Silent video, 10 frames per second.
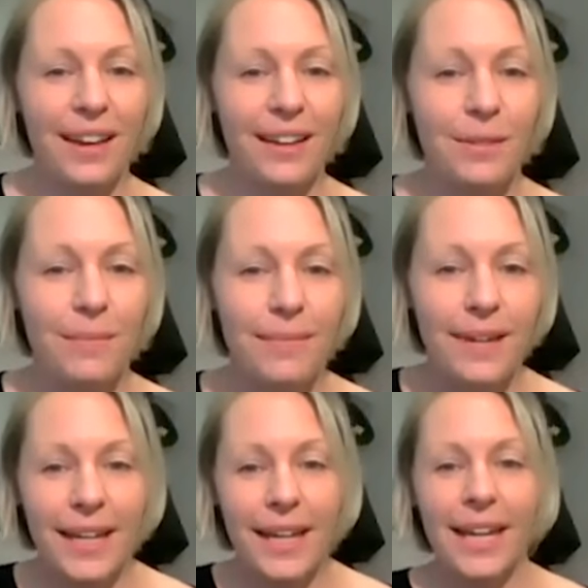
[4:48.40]

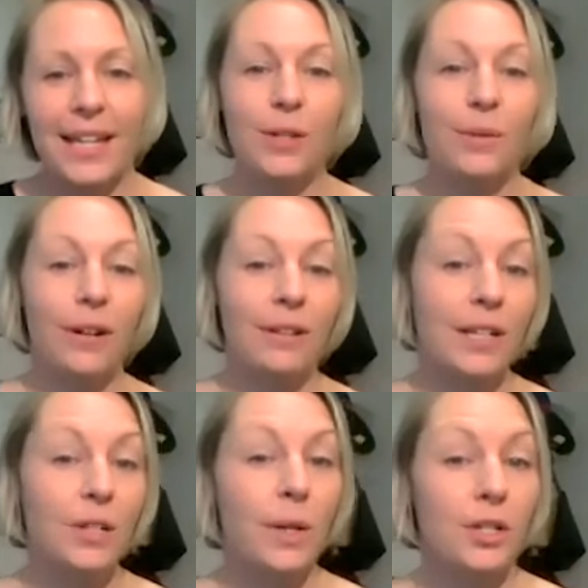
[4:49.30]
And so our
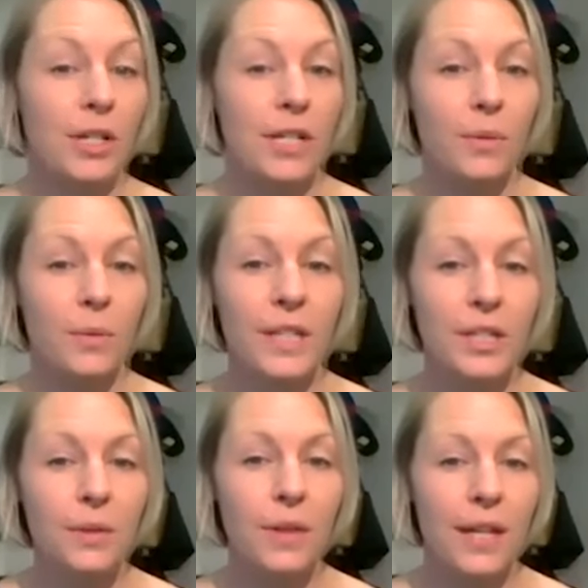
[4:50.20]
next question is, what
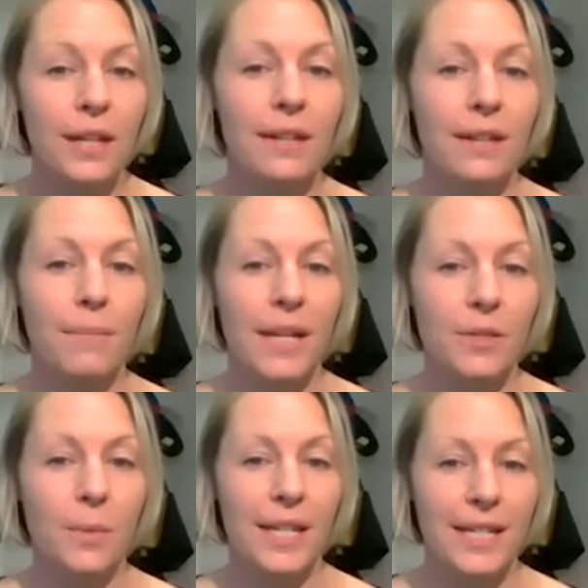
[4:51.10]
do you think the
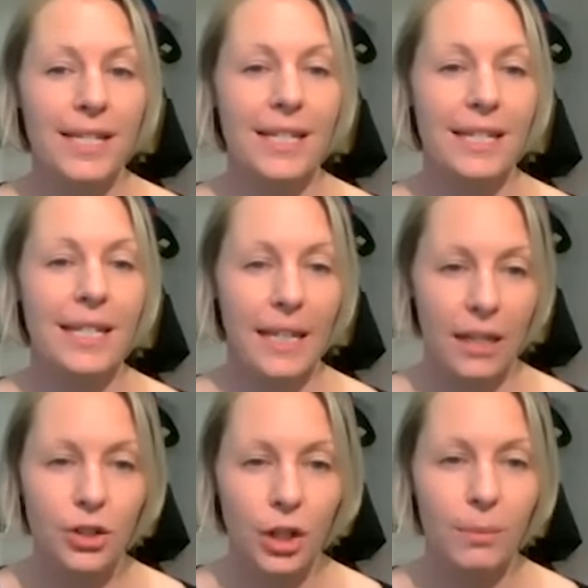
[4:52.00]
best way is to
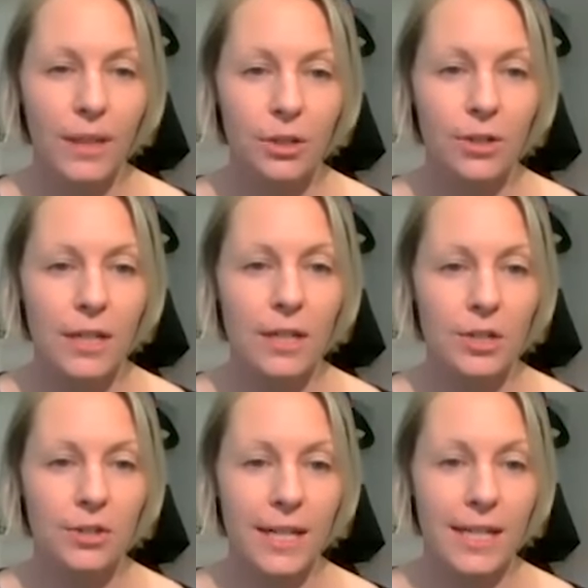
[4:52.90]
get a job in your
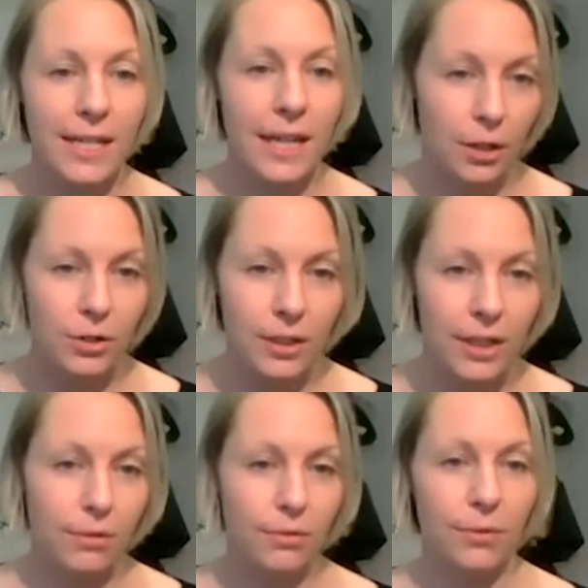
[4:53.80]
industry? Is it
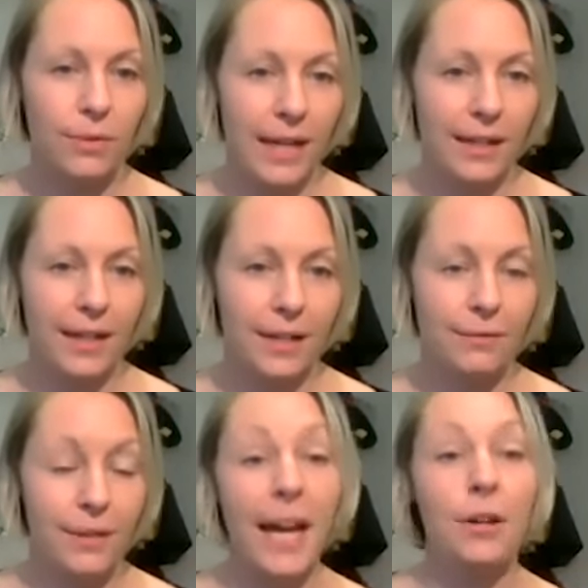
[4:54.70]
actually through that kind
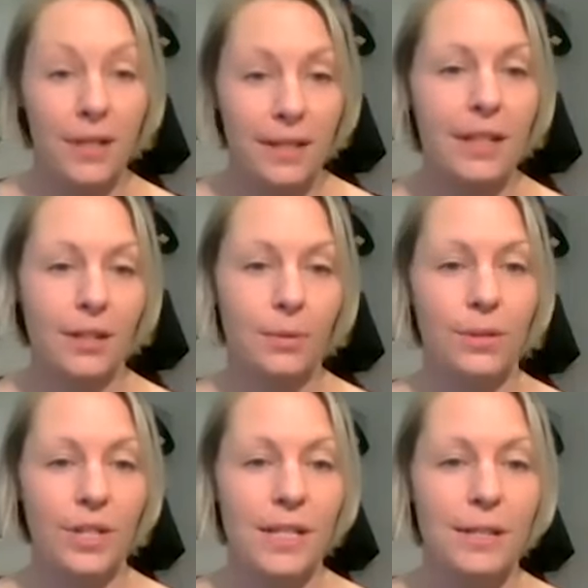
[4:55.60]
of laddering that you
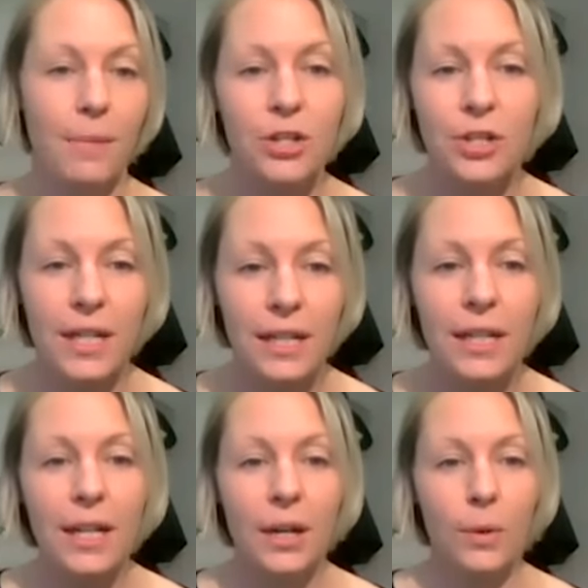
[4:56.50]
were just mentioning,
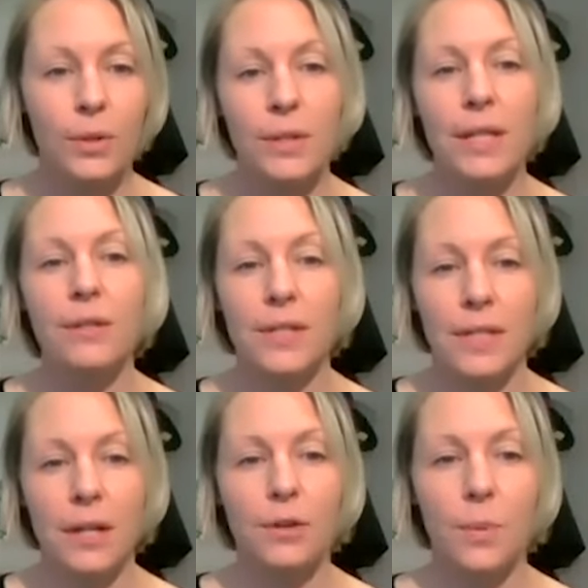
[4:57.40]
or do you think there's
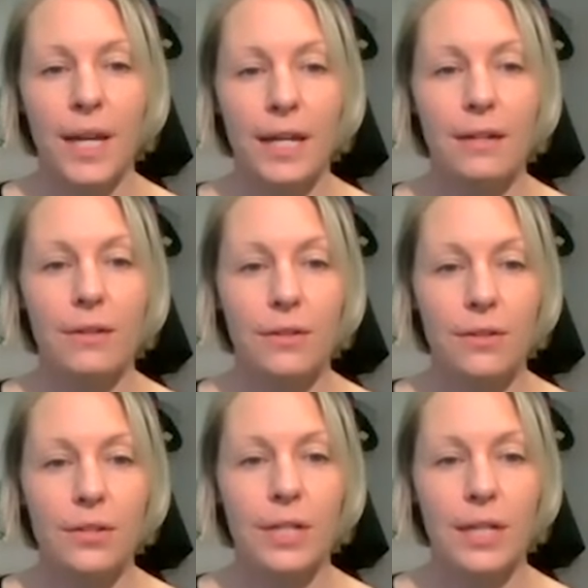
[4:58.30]
another way
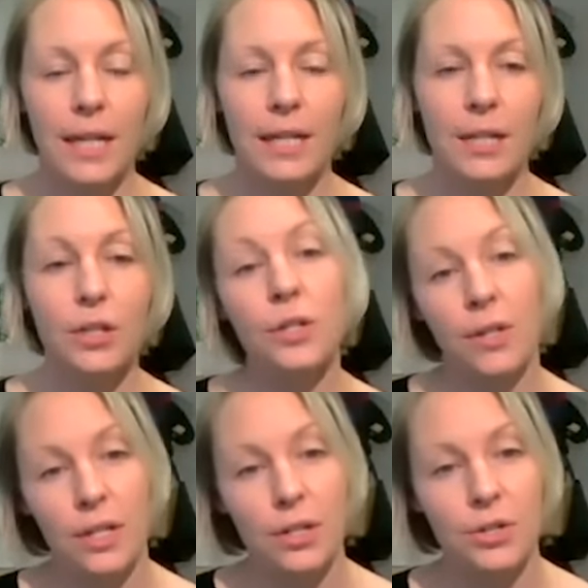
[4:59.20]
to get into
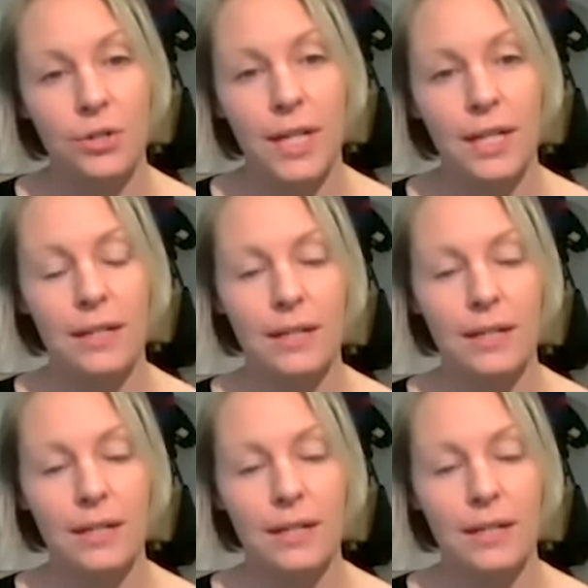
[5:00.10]
your industry?